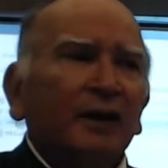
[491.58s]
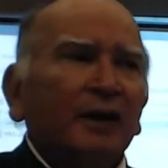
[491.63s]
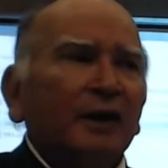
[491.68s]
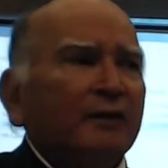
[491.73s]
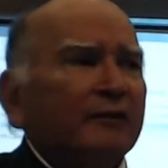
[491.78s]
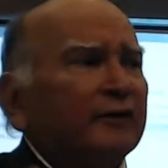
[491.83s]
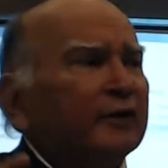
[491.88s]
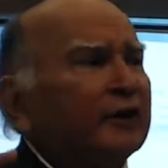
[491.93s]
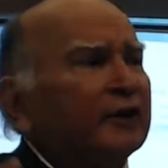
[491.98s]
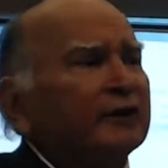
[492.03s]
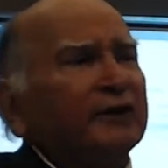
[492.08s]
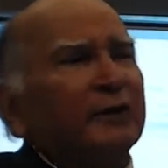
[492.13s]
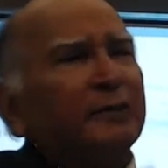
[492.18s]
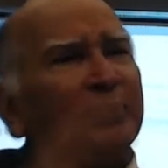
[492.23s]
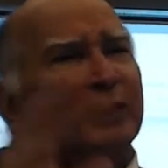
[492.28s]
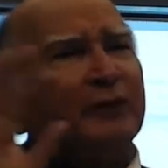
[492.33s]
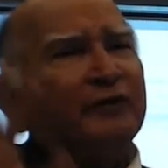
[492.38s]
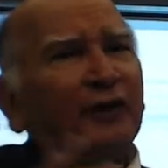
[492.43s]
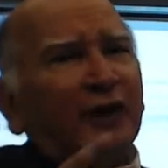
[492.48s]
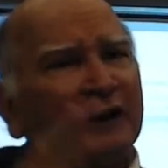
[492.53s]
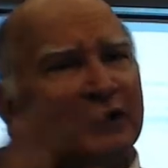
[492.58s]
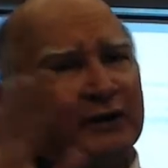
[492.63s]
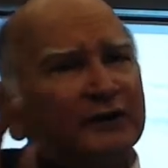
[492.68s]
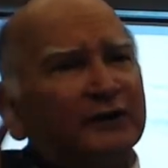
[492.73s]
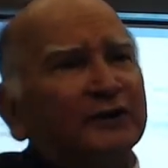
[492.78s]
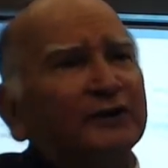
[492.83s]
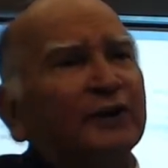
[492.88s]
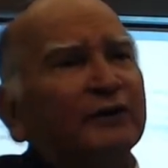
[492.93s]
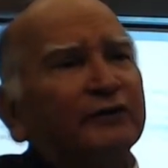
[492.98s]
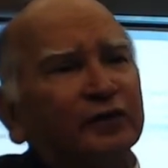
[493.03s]
One of the big
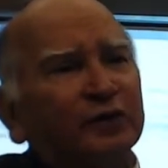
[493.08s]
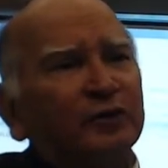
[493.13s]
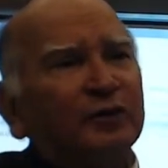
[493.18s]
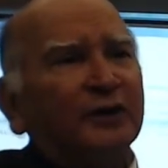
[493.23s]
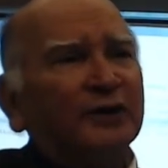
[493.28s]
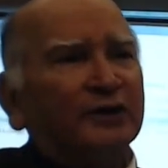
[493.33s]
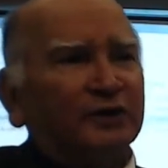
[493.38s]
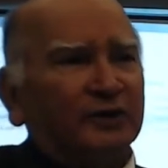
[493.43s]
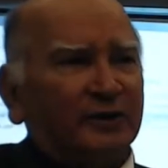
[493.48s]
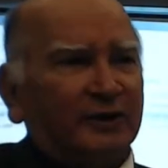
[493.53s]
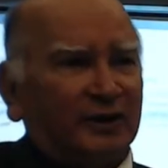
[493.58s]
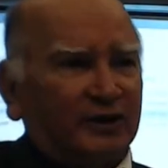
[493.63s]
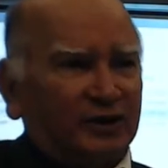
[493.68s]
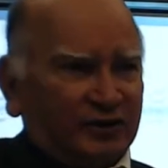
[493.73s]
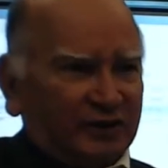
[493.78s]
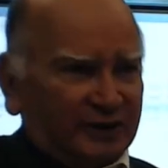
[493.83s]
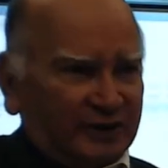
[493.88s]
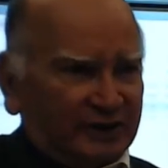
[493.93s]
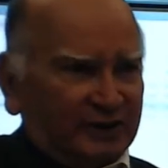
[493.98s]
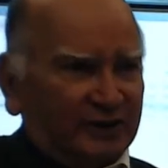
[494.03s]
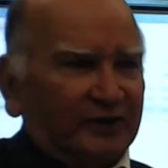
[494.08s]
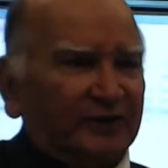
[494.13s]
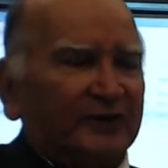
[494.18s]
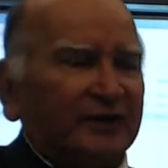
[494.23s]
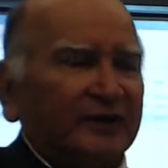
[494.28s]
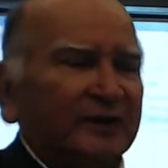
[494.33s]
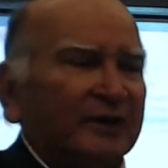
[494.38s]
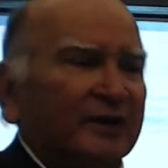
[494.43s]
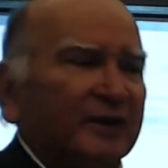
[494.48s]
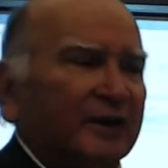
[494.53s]
fallacies of school education is
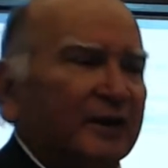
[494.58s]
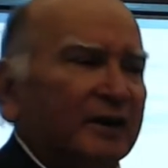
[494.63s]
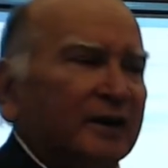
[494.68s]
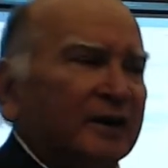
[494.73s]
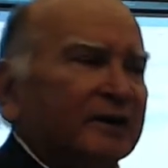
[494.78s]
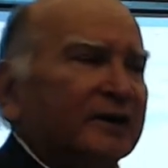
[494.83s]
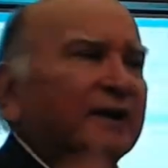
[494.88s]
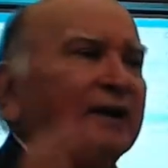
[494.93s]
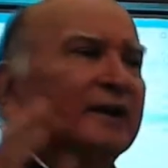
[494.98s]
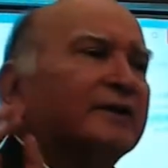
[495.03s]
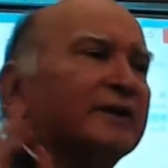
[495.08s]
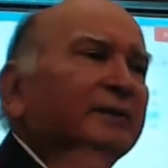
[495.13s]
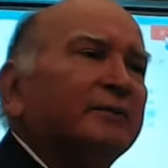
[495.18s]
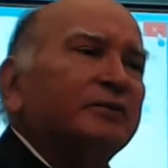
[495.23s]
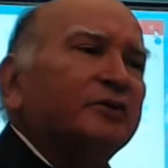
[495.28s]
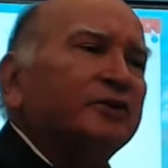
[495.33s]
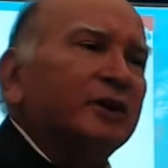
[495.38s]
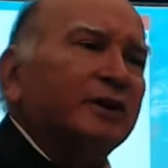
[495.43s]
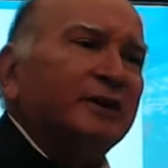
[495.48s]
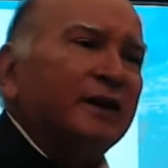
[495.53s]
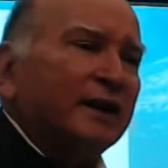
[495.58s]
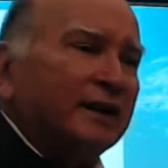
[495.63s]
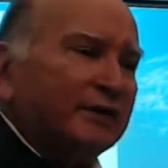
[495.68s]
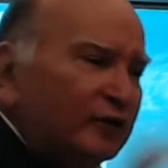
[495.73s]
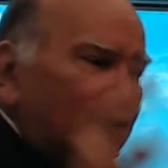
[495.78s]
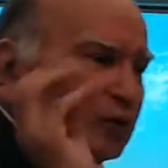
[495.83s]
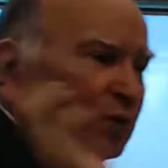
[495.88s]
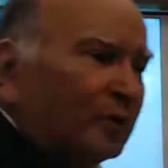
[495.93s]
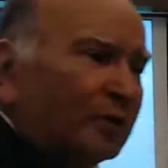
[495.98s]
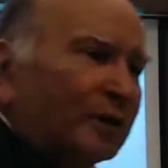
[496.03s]
the assumption that if
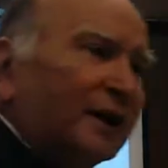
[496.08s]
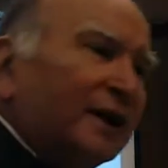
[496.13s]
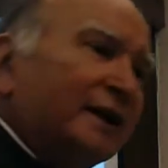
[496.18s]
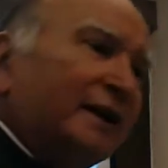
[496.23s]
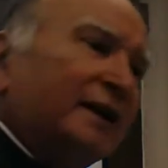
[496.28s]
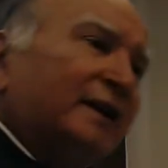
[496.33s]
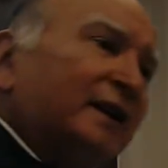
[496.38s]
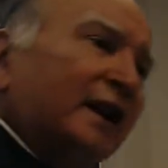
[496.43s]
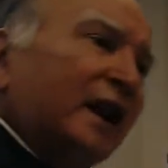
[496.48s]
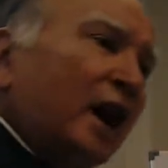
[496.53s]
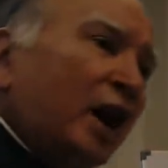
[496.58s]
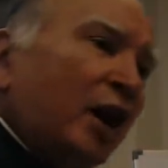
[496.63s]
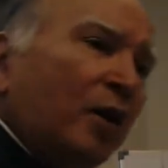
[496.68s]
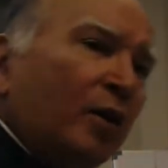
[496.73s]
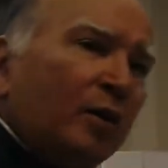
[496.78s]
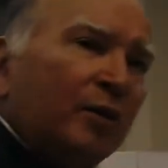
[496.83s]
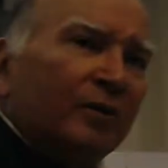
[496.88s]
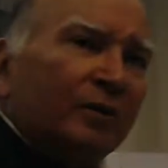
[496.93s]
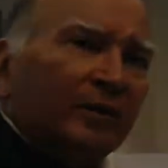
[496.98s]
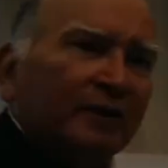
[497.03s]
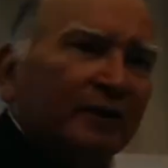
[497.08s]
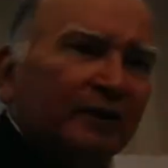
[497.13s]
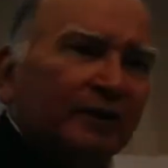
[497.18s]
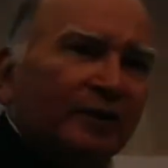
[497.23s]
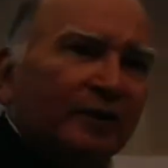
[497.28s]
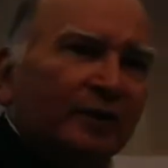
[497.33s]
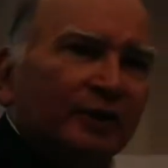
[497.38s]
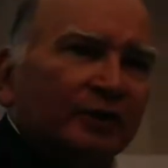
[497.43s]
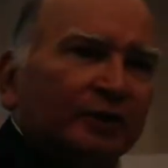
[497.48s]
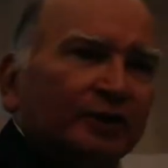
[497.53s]
you don't learn it now,
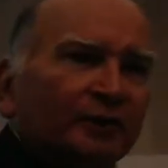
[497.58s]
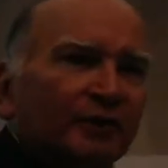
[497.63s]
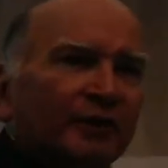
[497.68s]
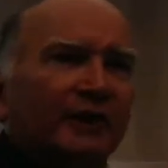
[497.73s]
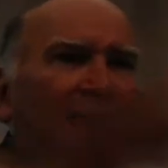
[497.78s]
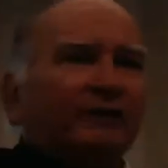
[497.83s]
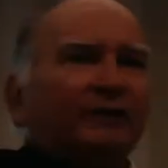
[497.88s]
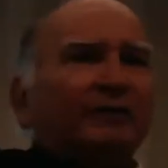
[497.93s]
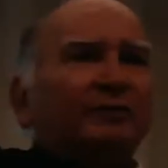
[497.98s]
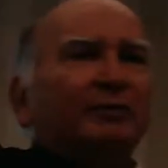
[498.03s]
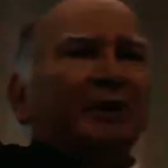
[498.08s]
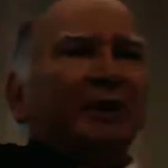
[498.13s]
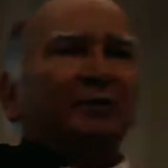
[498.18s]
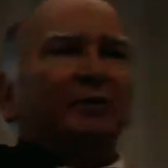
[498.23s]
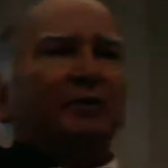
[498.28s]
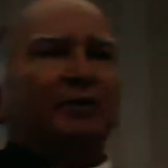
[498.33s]
you will never be able